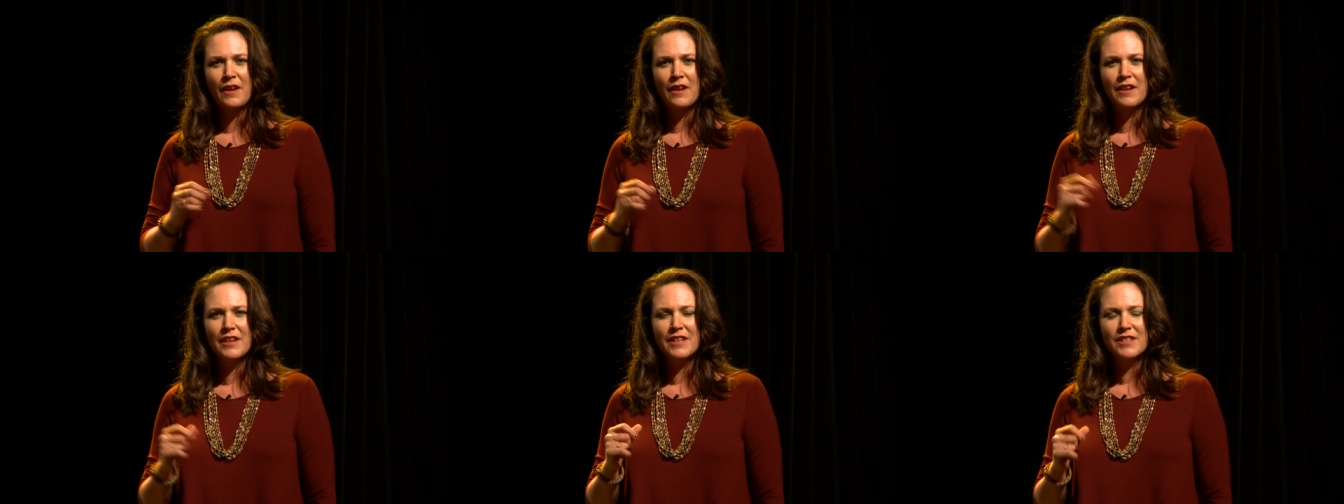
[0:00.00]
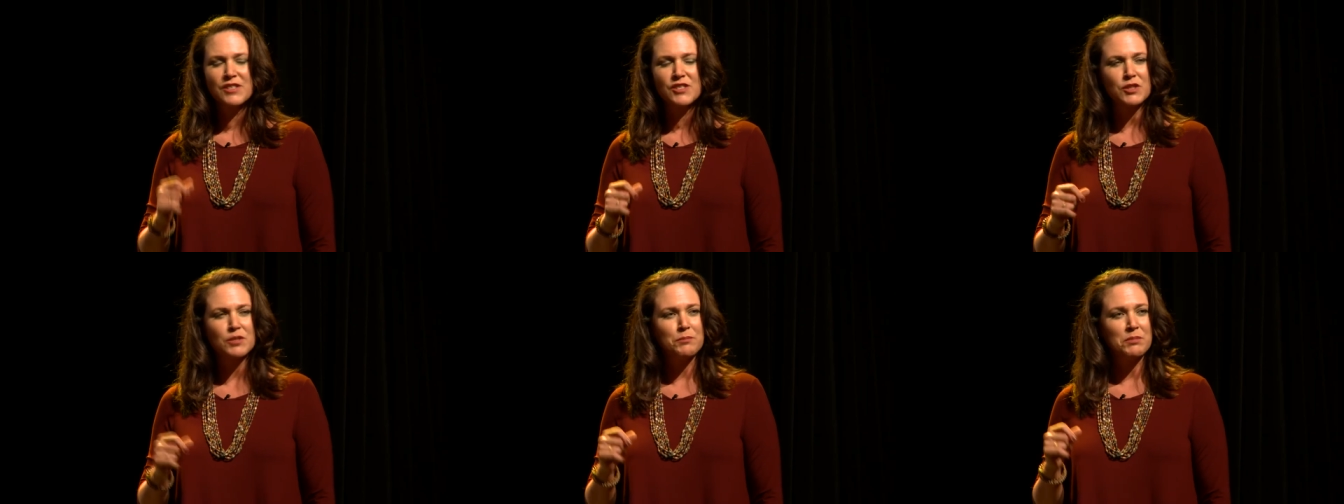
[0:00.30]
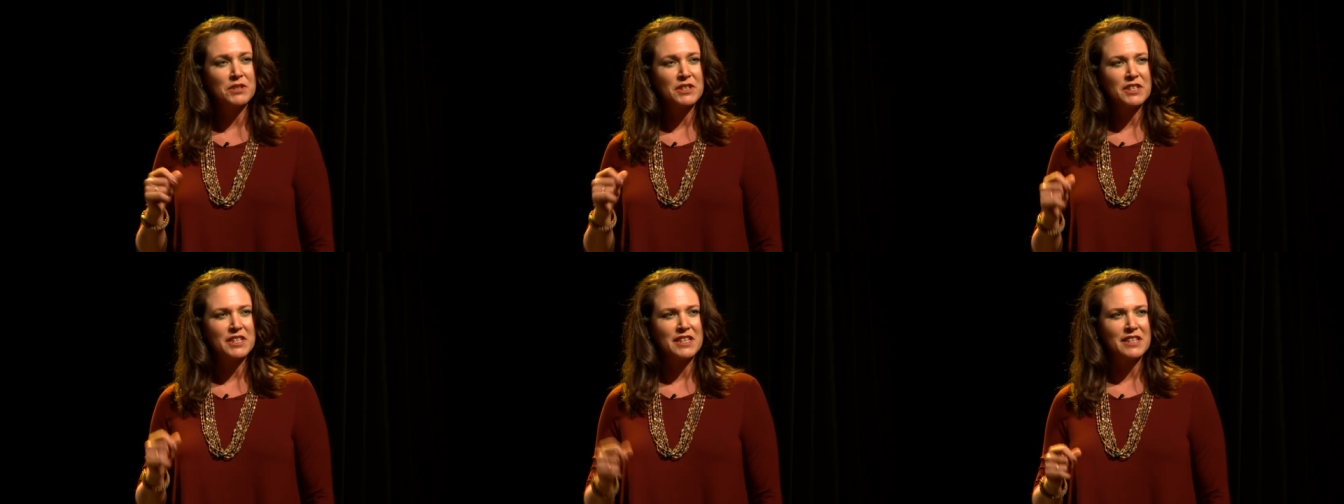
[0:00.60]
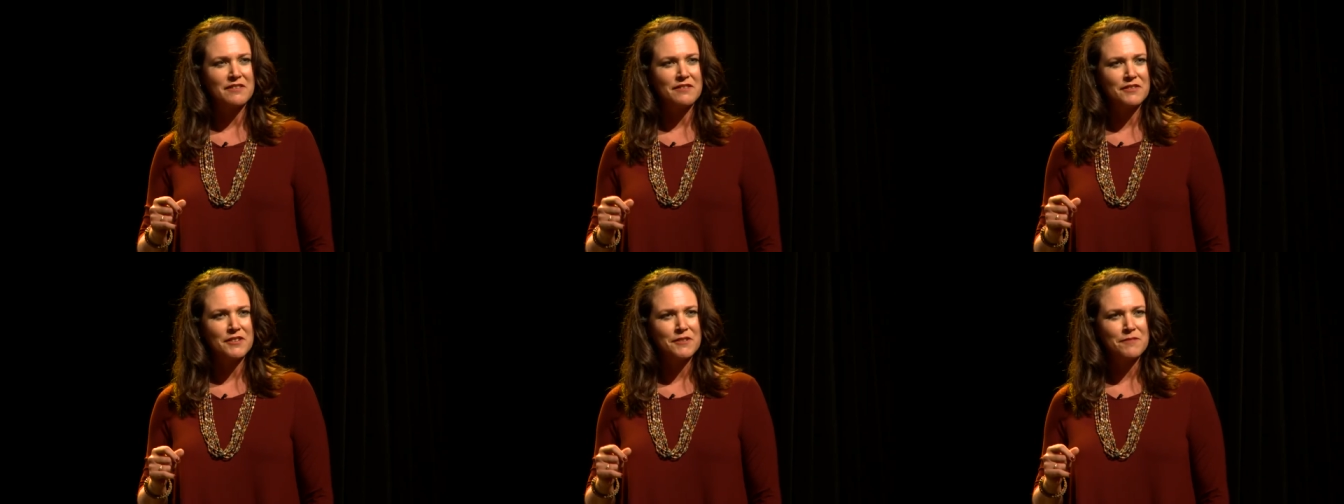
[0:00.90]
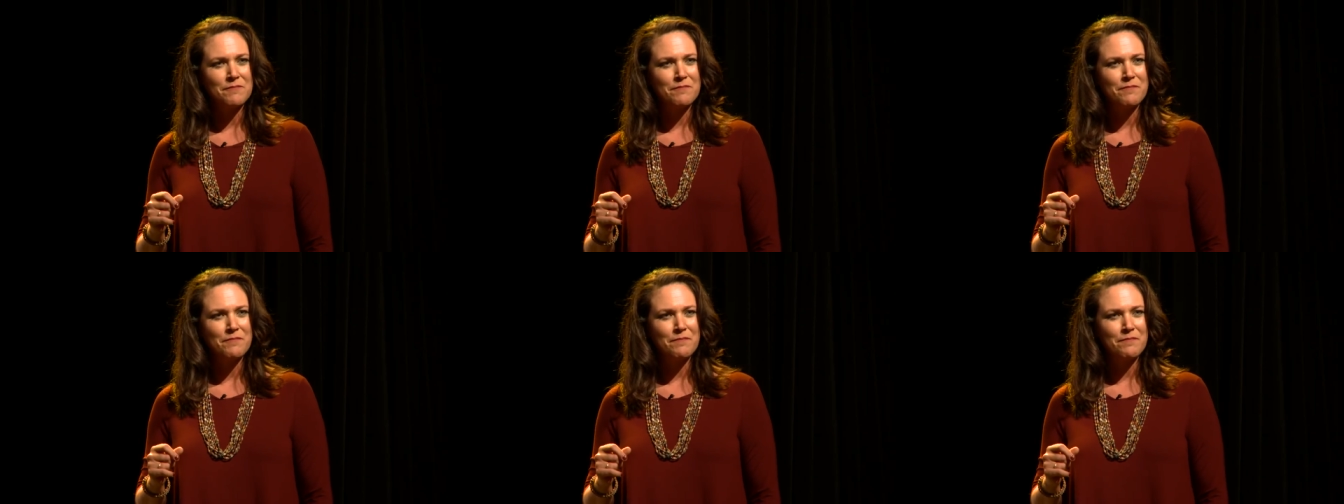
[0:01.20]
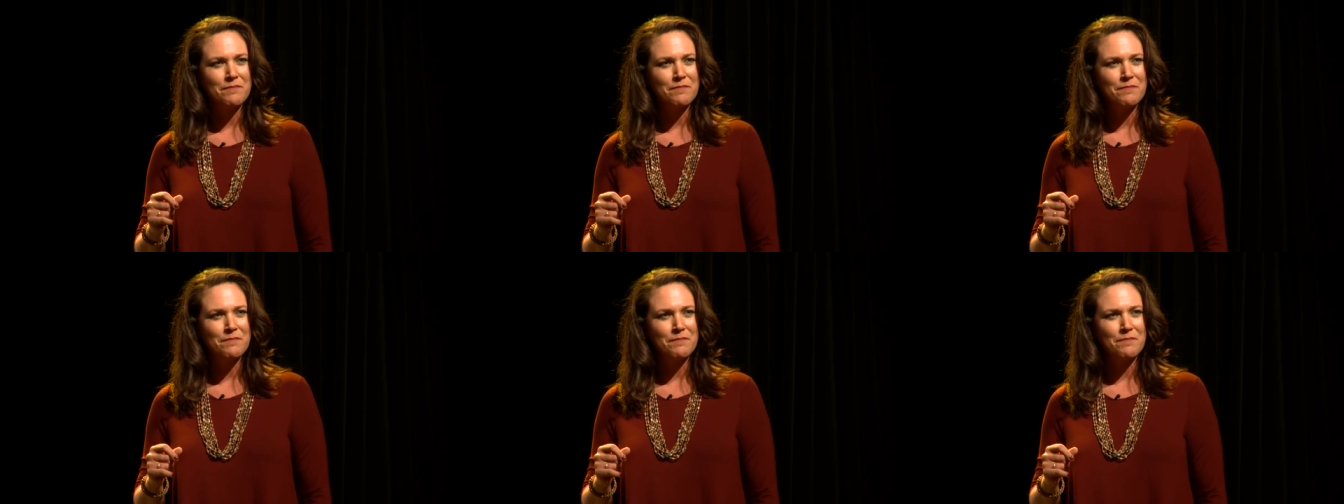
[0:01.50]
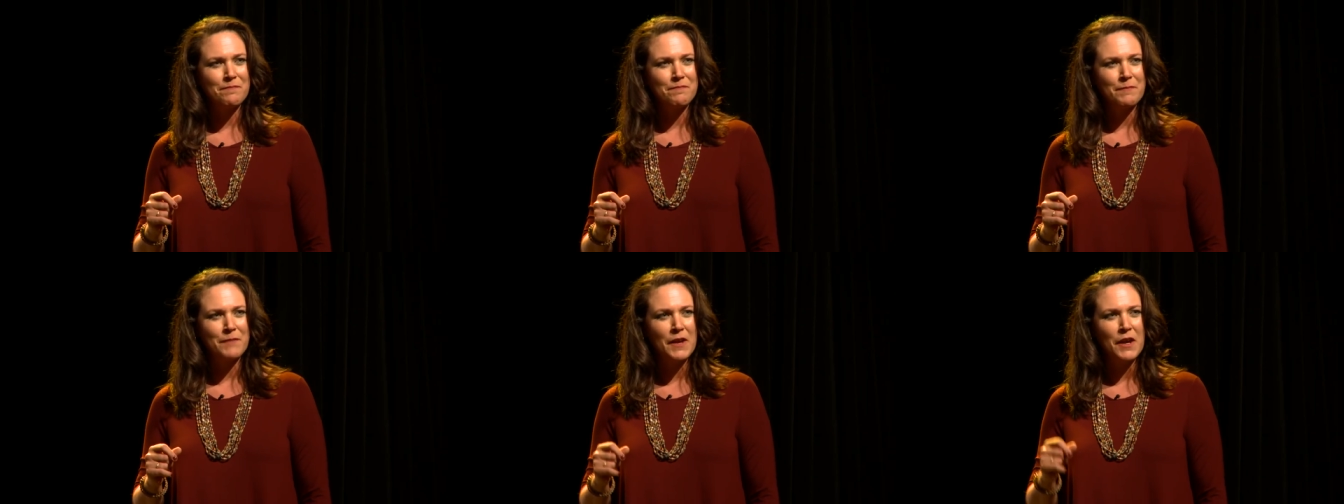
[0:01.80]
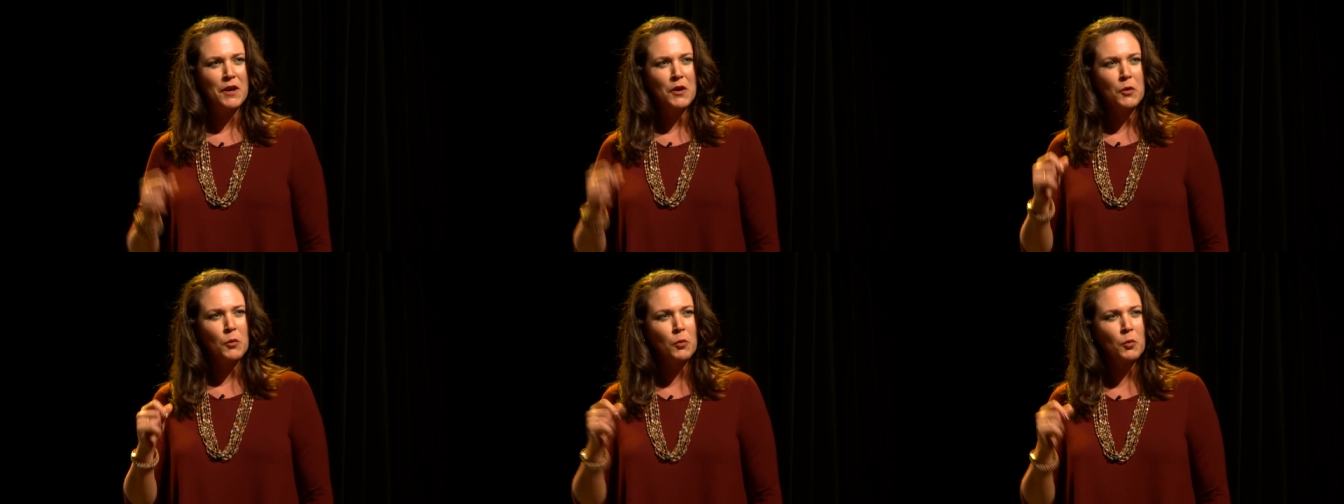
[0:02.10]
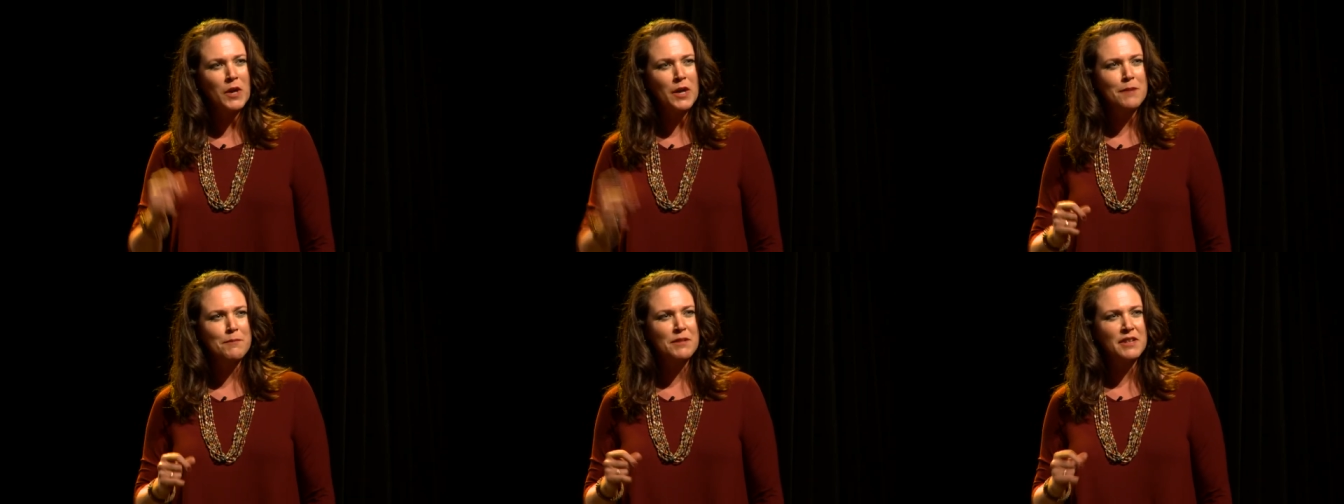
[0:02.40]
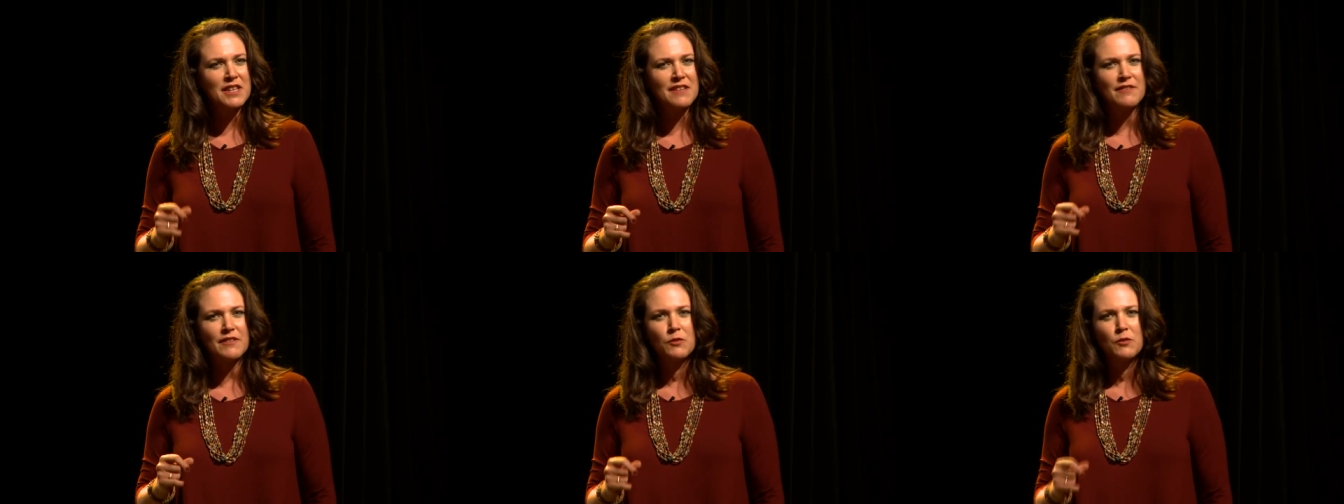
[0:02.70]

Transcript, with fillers: is to believe. We believe in